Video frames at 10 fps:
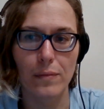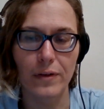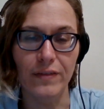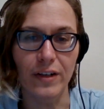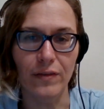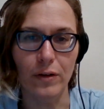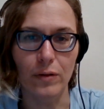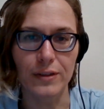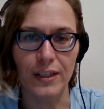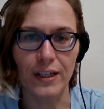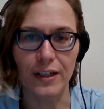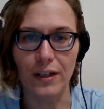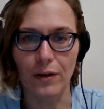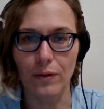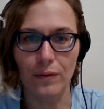even if it was like,
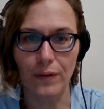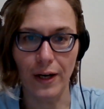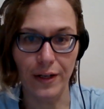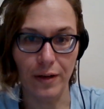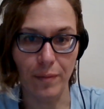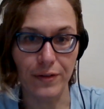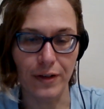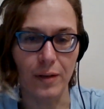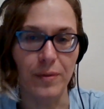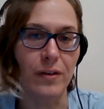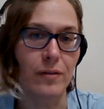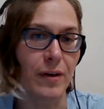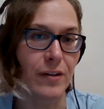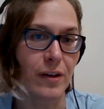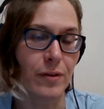I didn't mess it up, it was my
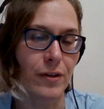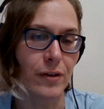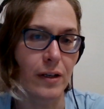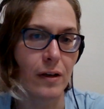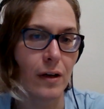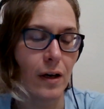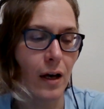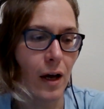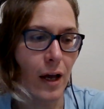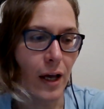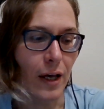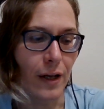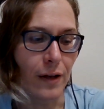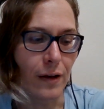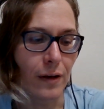job to do it.
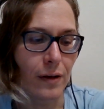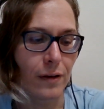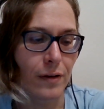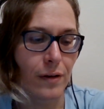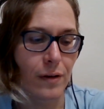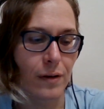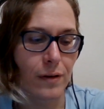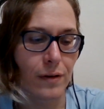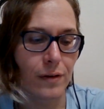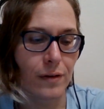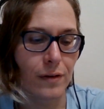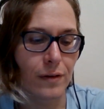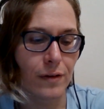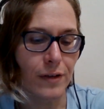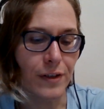And
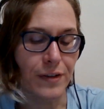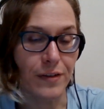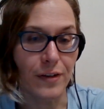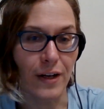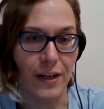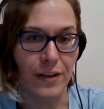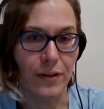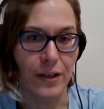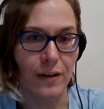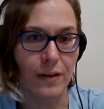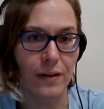she insisted that I do it.